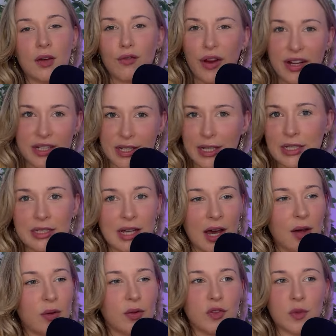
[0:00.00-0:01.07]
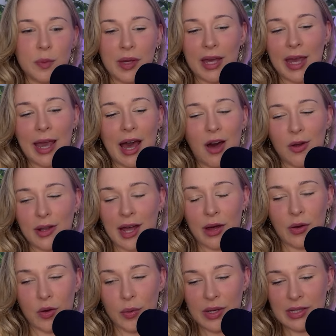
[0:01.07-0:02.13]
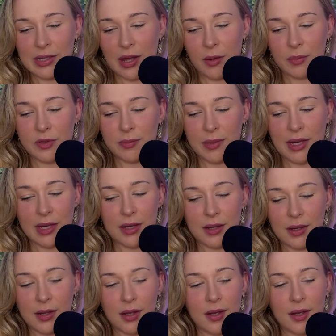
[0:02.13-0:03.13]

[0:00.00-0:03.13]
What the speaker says: writing it down or speaking it out loud always helps me.